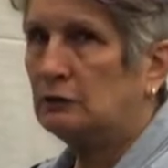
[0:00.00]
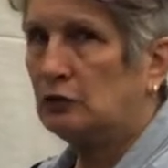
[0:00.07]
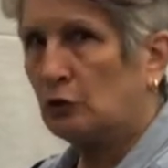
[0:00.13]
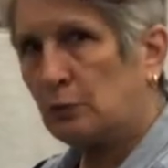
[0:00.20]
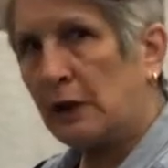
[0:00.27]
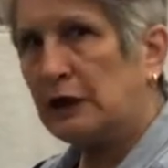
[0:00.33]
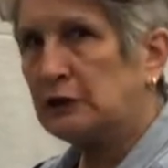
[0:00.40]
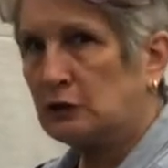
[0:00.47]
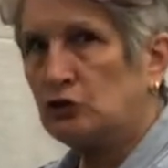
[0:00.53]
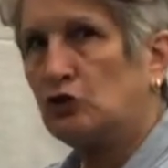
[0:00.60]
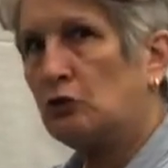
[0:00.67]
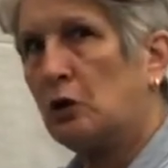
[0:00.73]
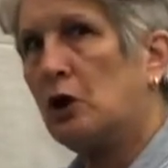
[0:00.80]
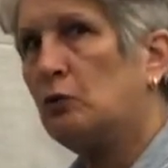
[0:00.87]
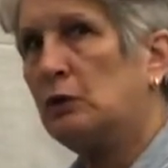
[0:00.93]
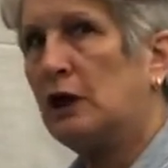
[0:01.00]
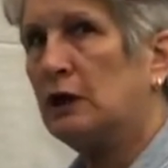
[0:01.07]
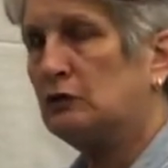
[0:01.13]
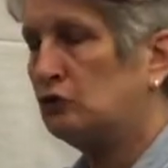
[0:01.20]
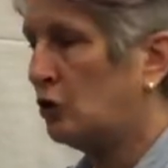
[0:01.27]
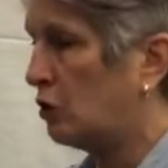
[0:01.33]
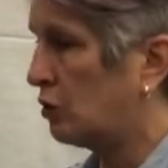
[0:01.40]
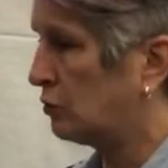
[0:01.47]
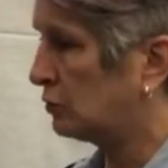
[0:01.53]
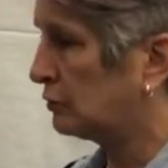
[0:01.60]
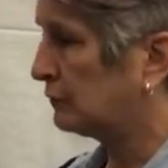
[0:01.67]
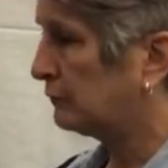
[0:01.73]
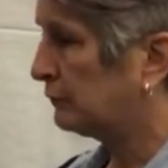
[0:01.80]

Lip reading: You're making your own hedgehog.